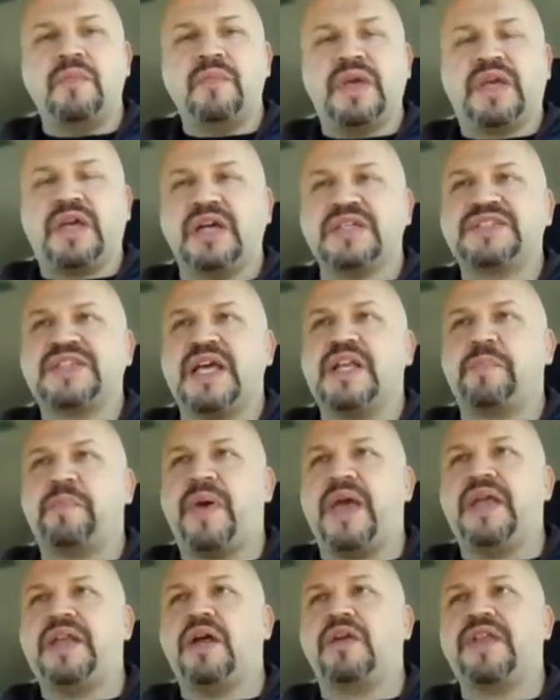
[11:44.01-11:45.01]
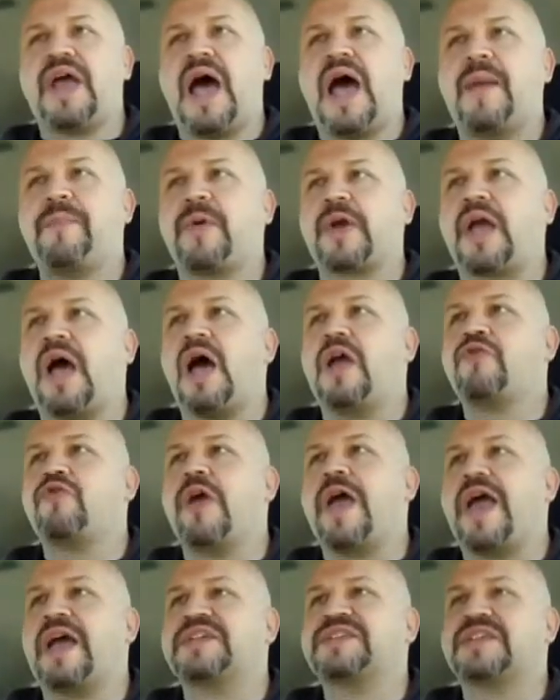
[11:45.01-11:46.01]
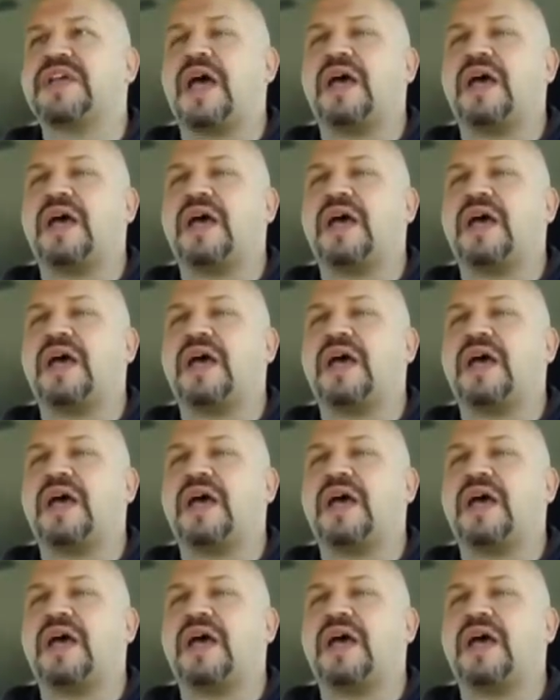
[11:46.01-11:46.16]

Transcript: because they depend on the hypochondriacs